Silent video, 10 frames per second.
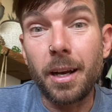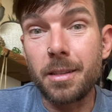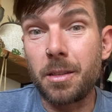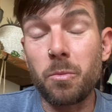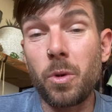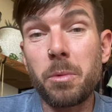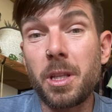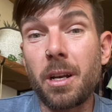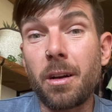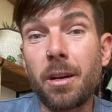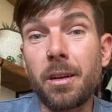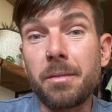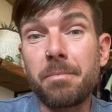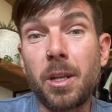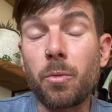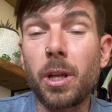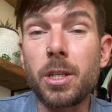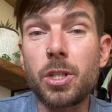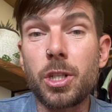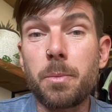some women that are in
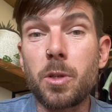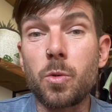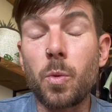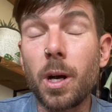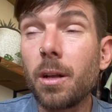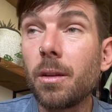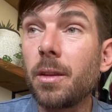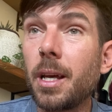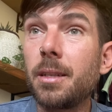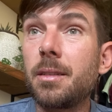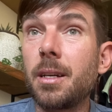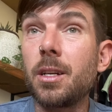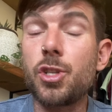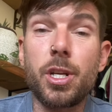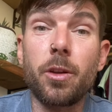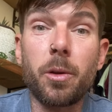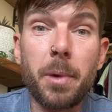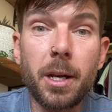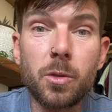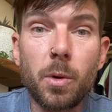relationships as well that cheat on their
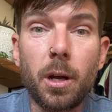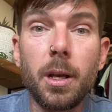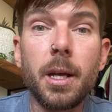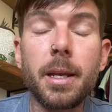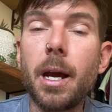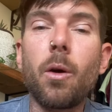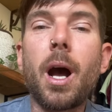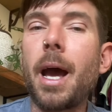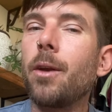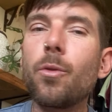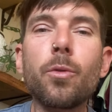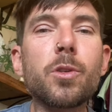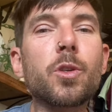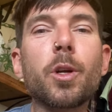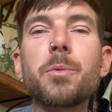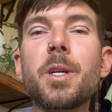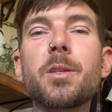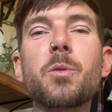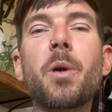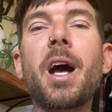man as well. Now, I don't know the
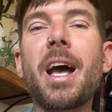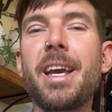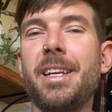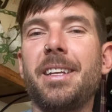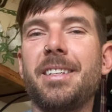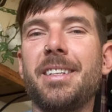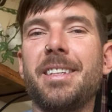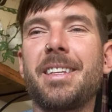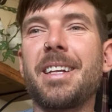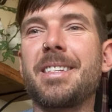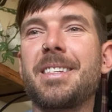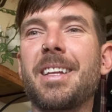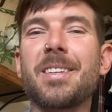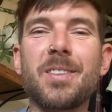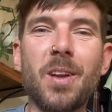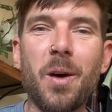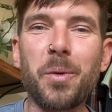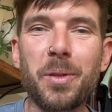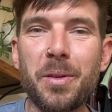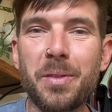circumstances behind it. That's not
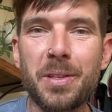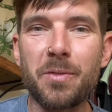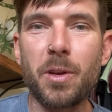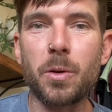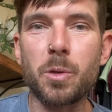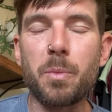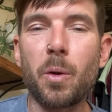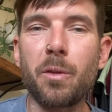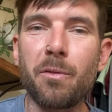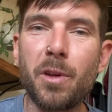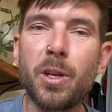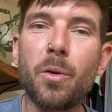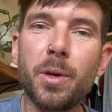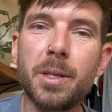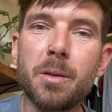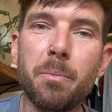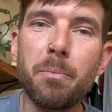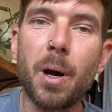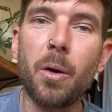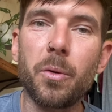what this video is about. The video is
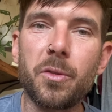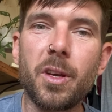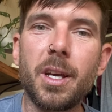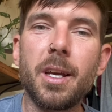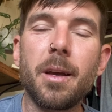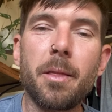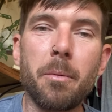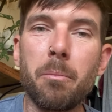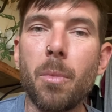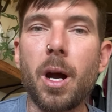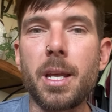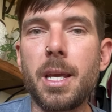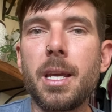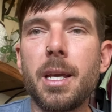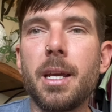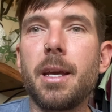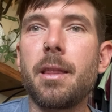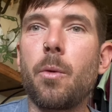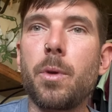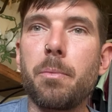about the money
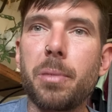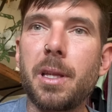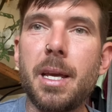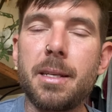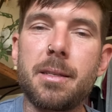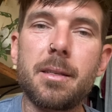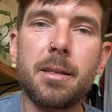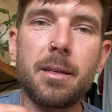that we place